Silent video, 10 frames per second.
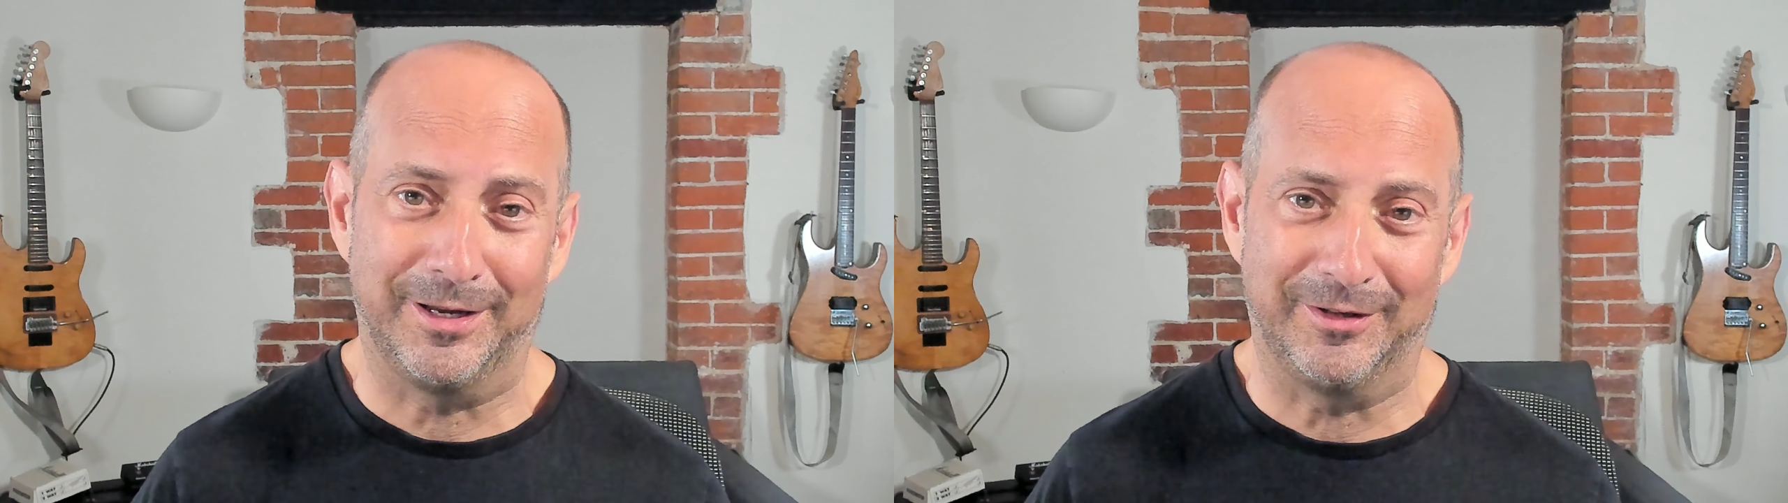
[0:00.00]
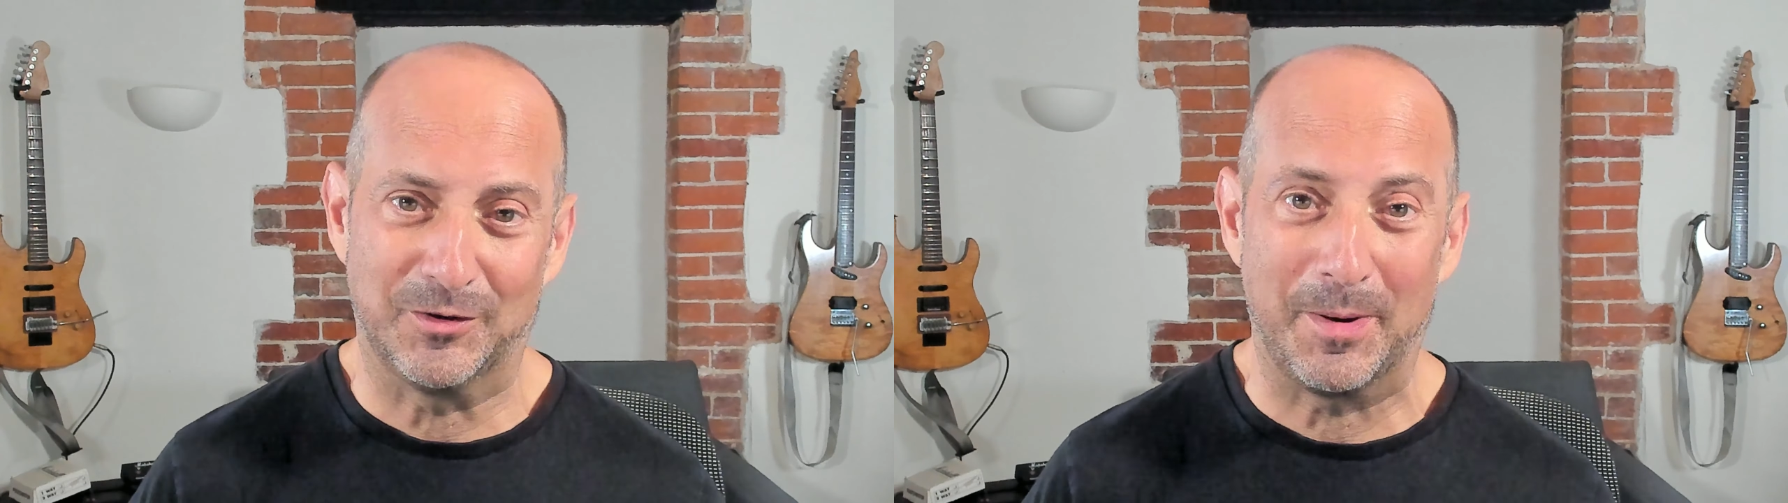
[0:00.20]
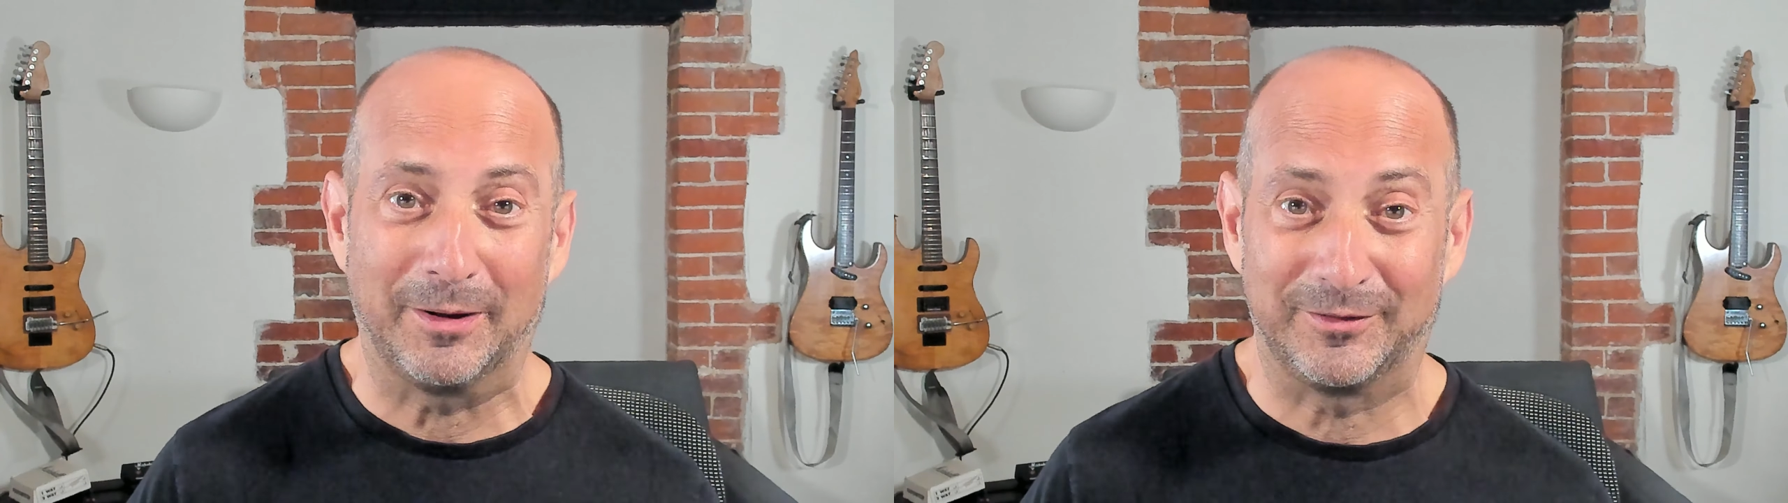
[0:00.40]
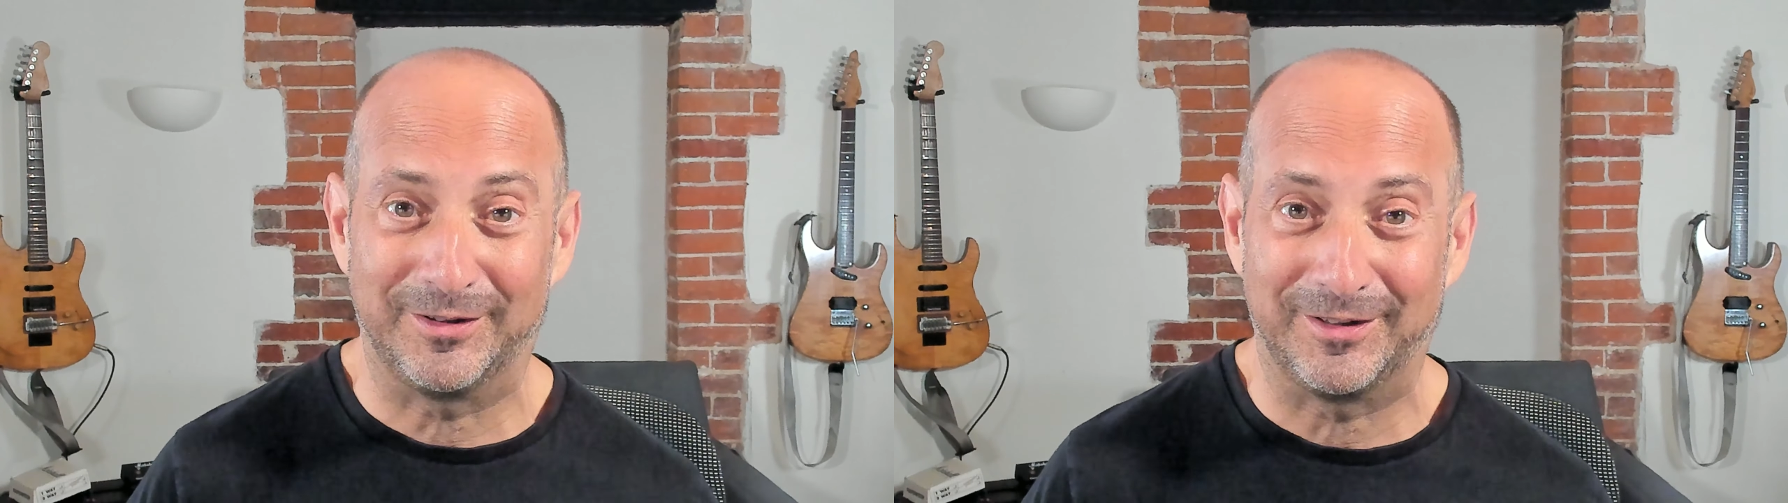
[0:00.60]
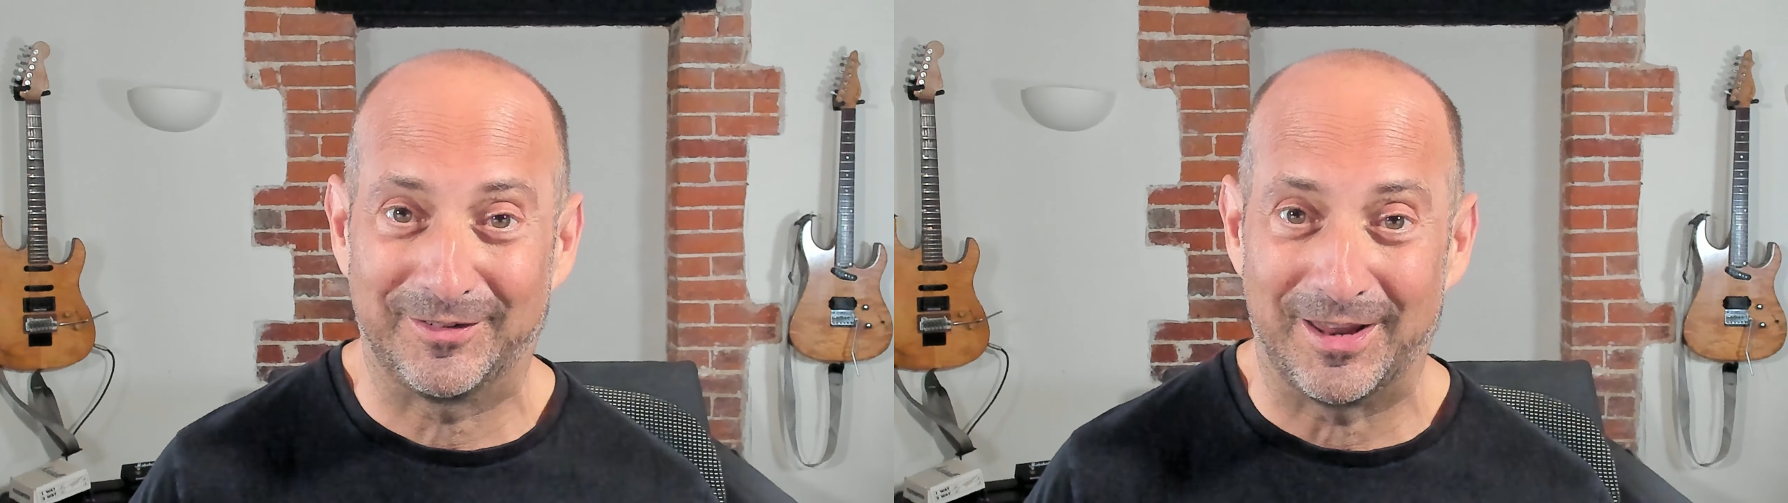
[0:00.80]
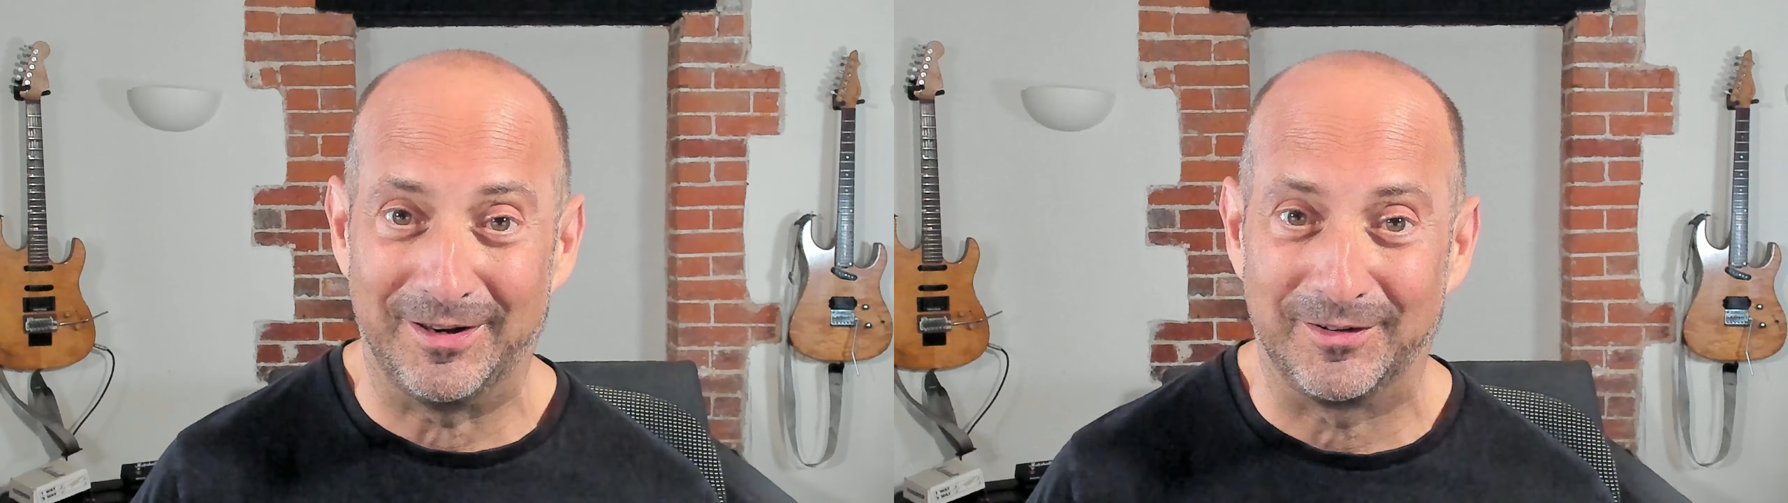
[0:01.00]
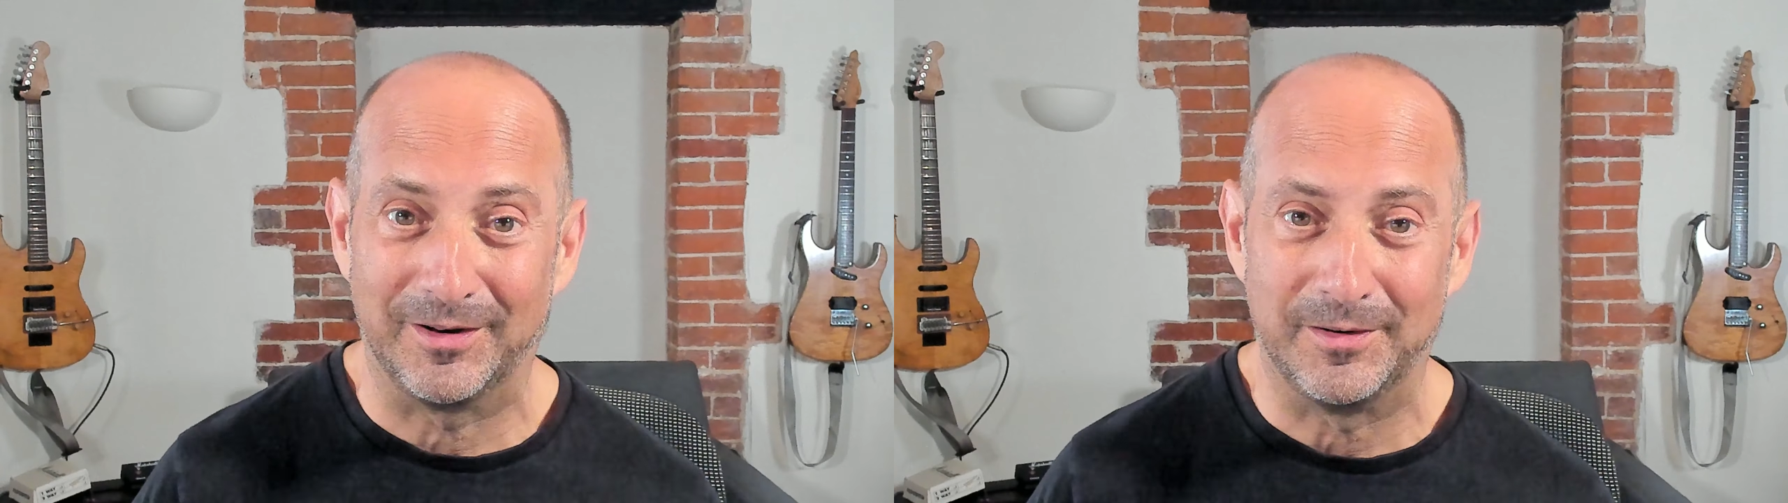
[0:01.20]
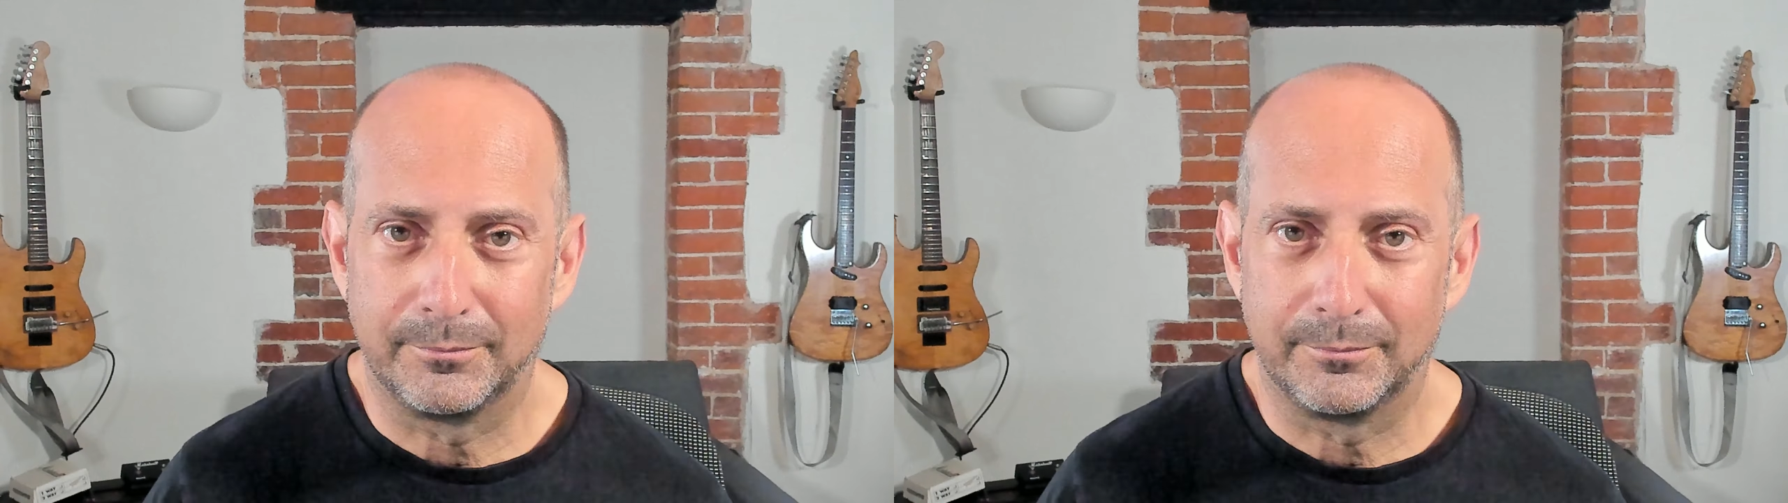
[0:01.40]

is about to descend.